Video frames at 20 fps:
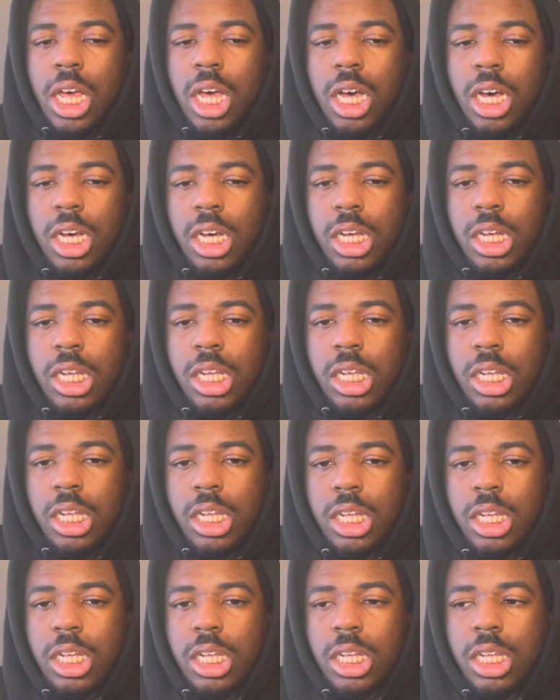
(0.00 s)

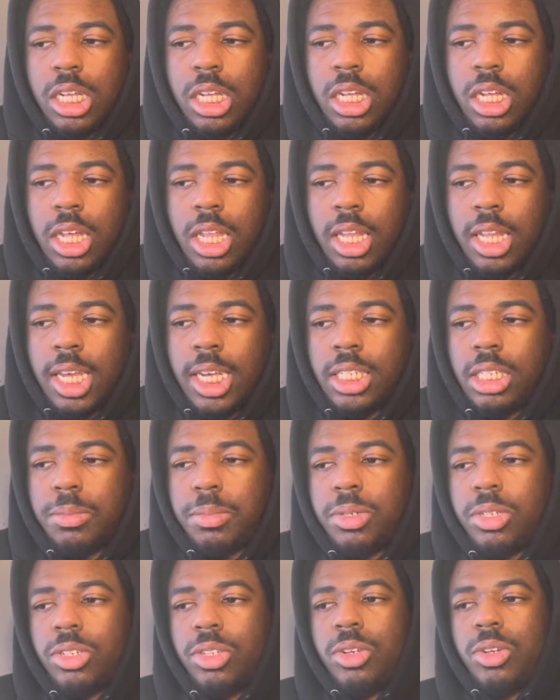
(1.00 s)
Last
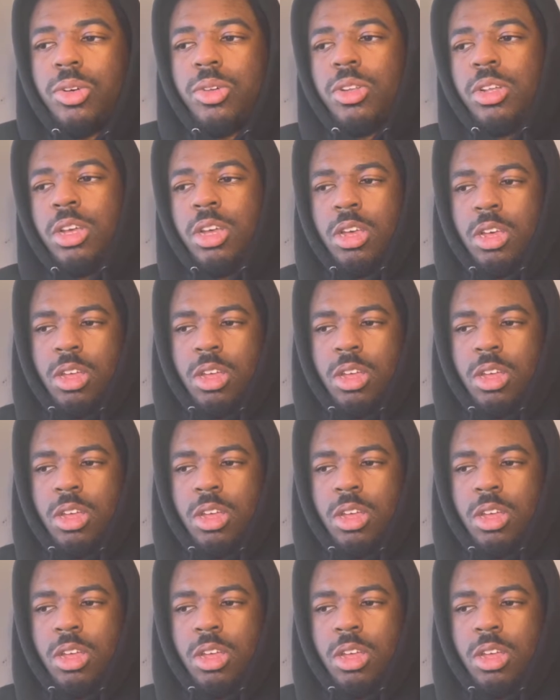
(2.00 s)
episode,